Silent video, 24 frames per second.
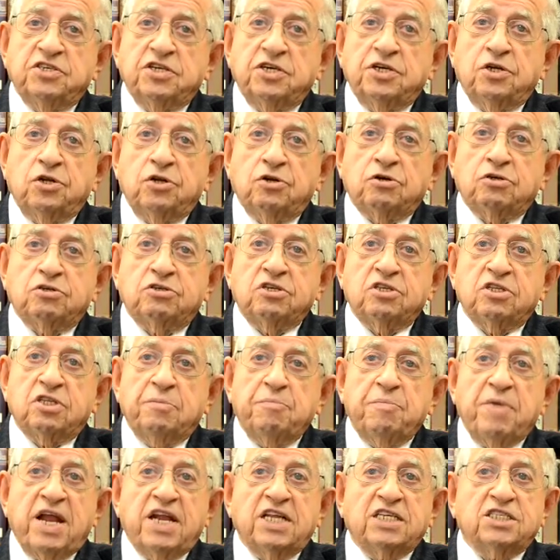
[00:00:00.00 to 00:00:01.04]
and looked at the
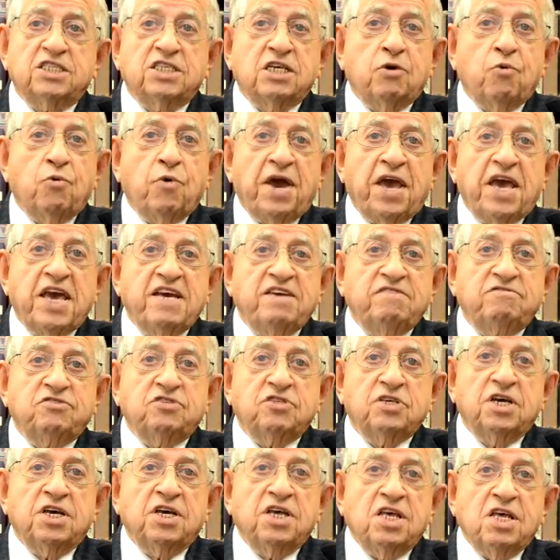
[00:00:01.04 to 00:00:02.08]
menacing
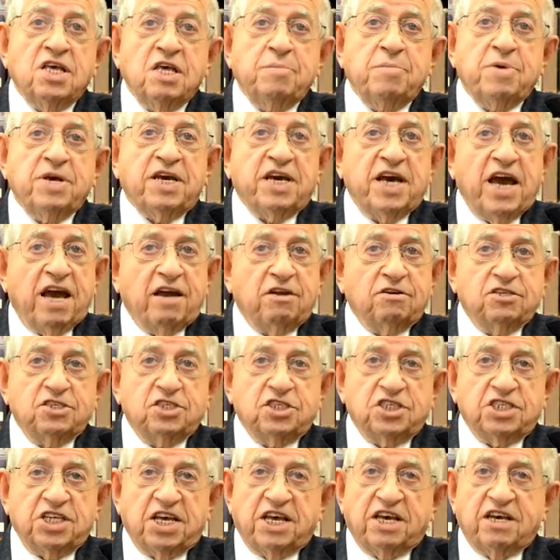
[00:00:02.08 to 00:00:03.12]
waves, he began to
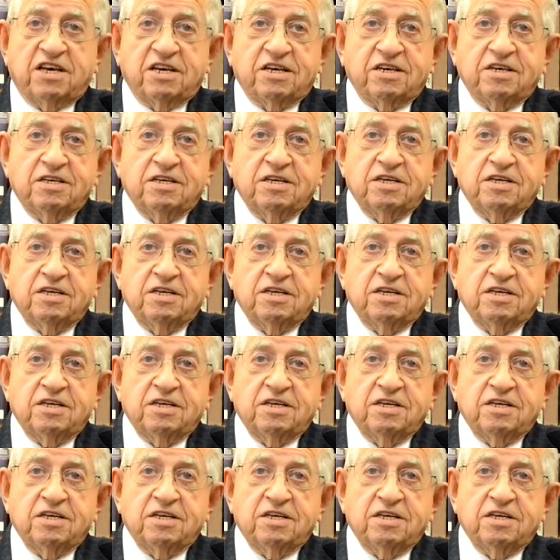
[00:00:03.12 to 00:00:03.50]
sink.